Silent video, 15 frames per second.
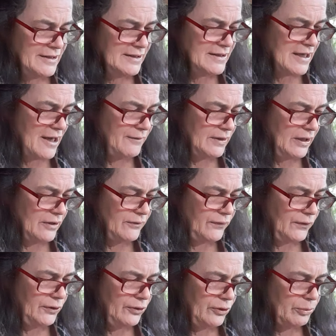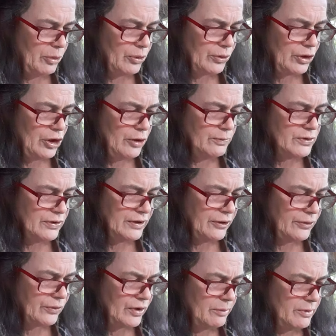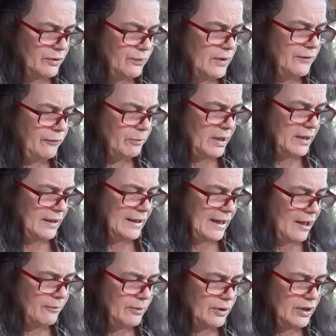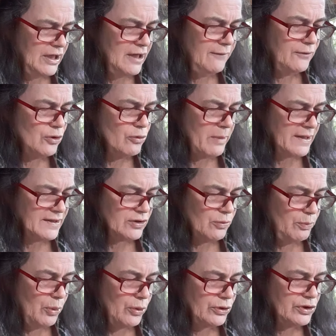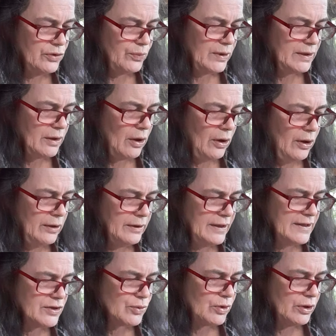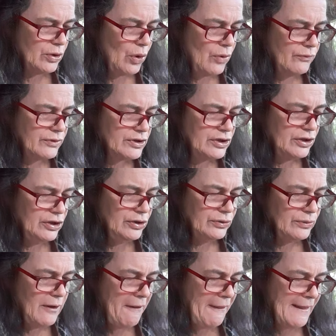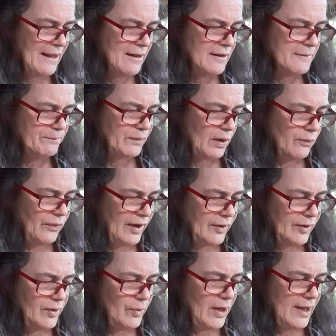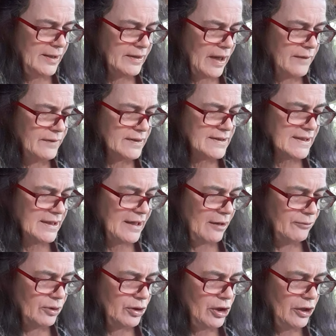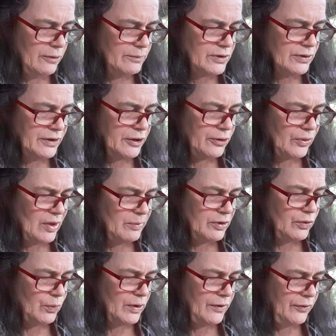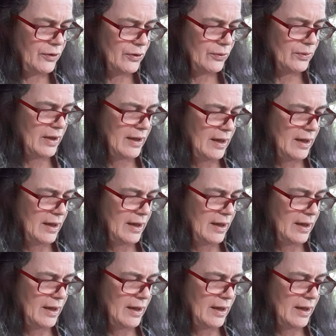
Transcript: to David, And furthermore, come to an agreement with me, and I will give you my support to win all Israel over to you. Very well, David said, I will come to an agreement with you.